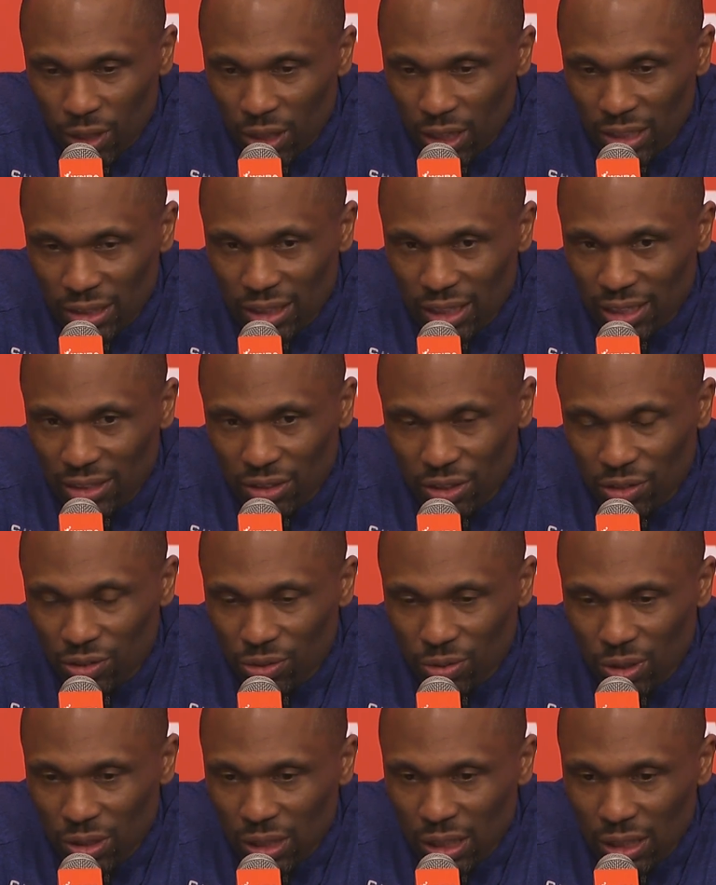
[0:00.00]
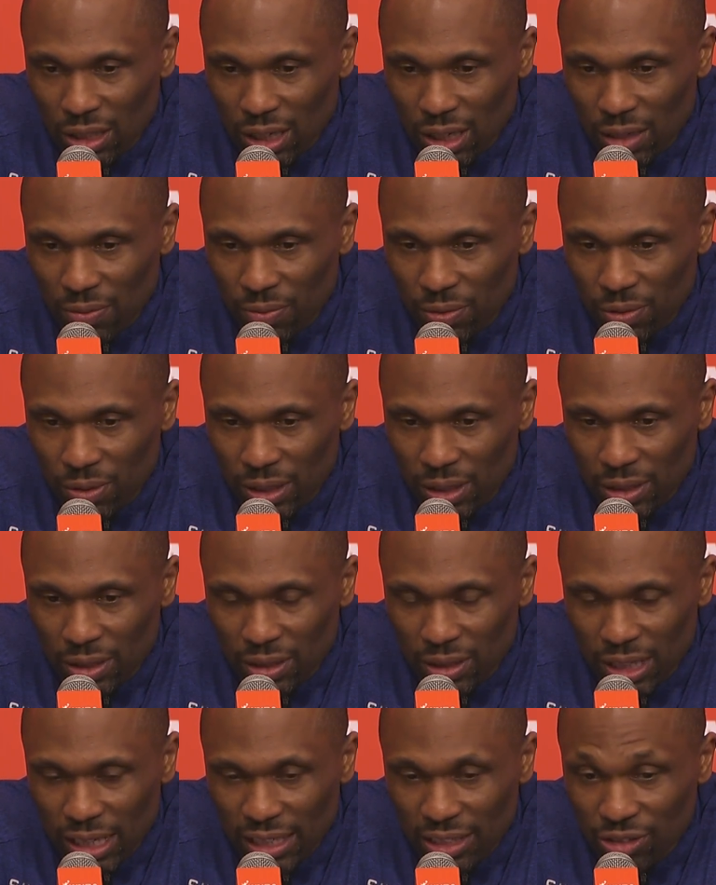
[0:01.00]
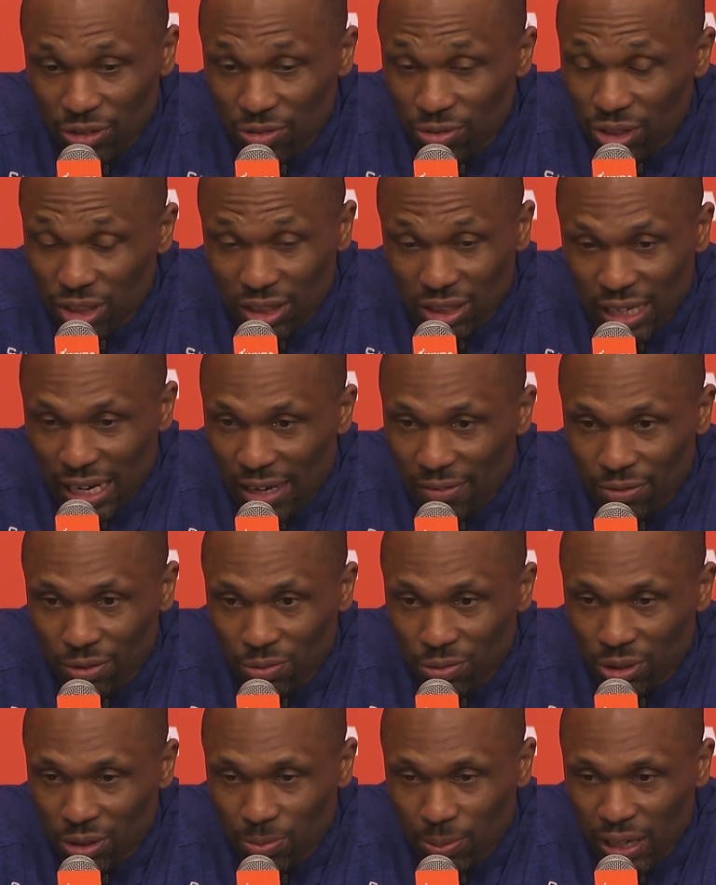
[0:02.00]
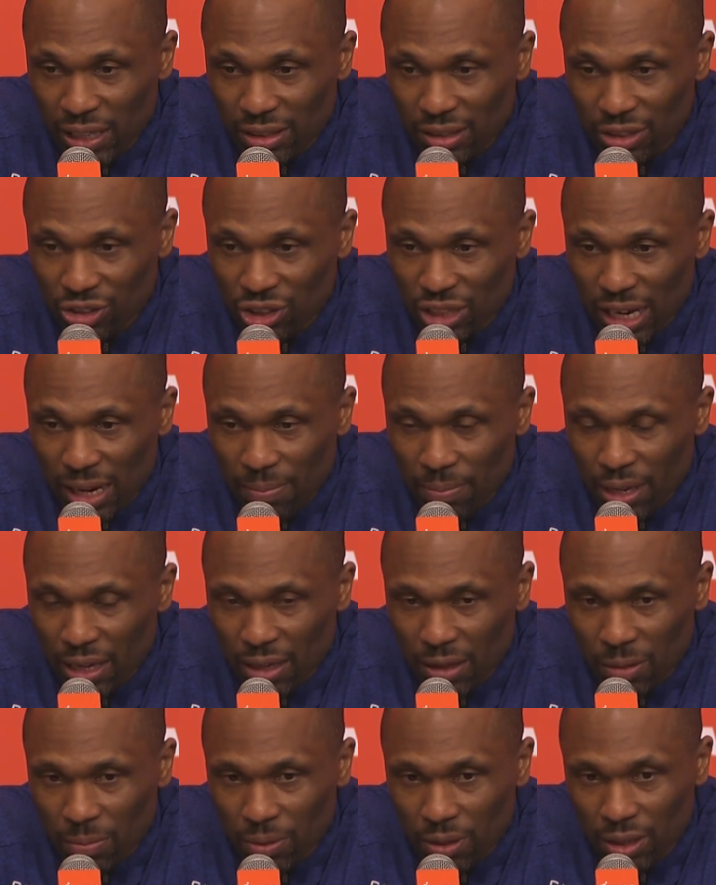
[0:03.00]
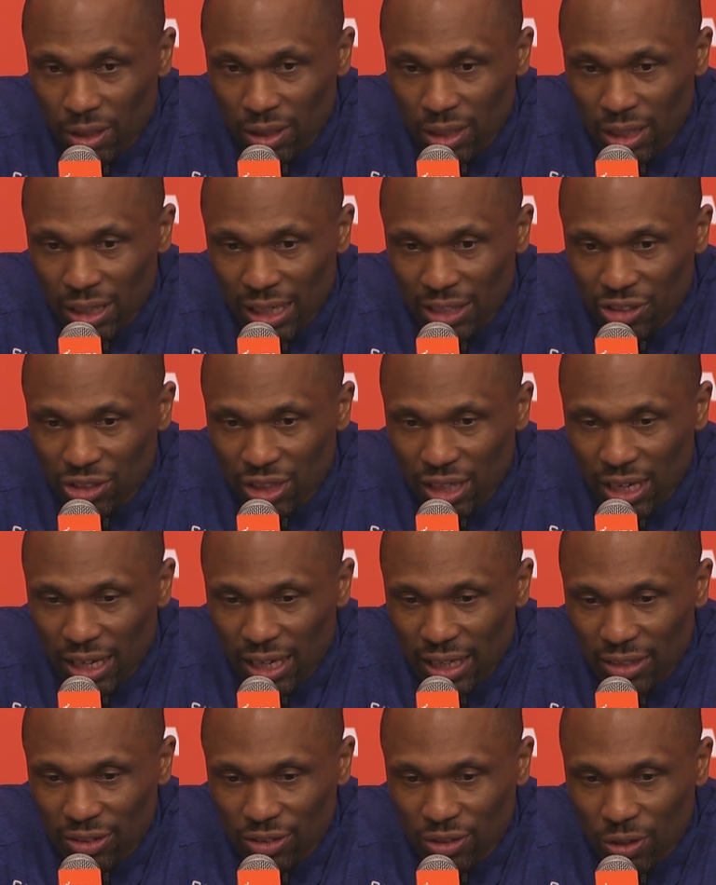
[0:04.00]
it takes her to another level, and you just have to respect the shot-making ability that she has.